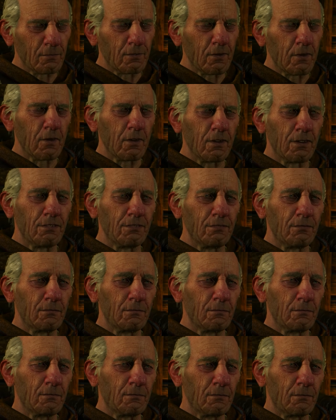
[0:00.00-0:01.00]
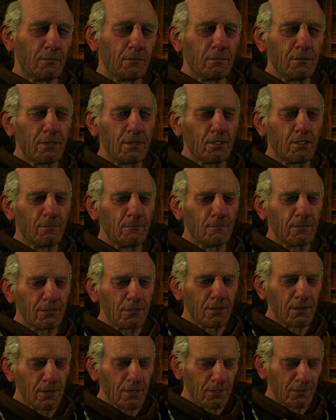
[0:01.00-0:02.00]
She was, and she
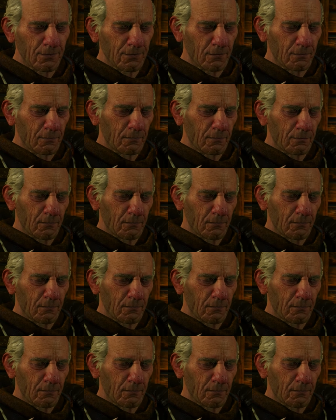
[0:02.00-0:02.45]
miscarried.